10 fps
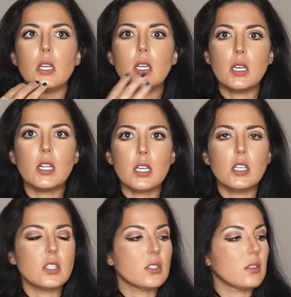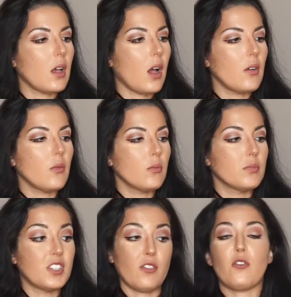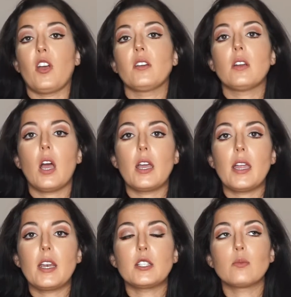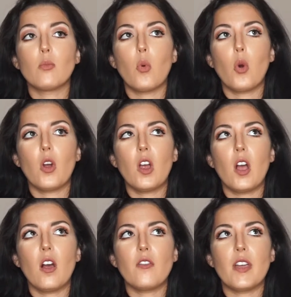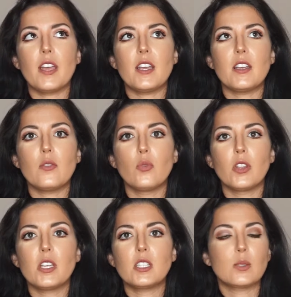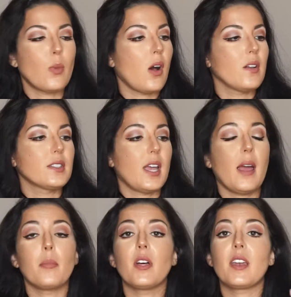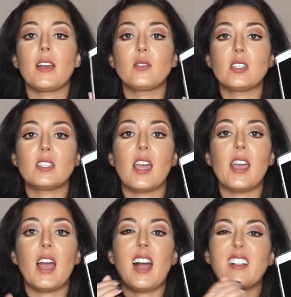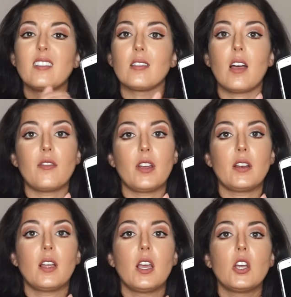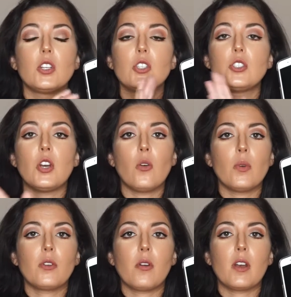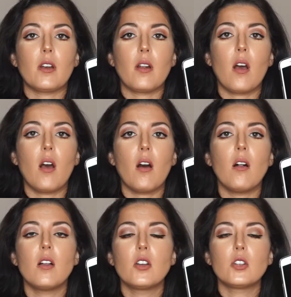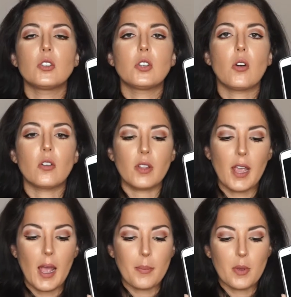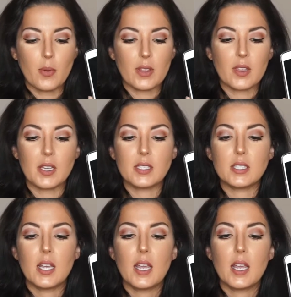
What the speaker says: it is different. It is more of a really small tablet and I have to say I love it. Don't regret it at all. Totally happy with it.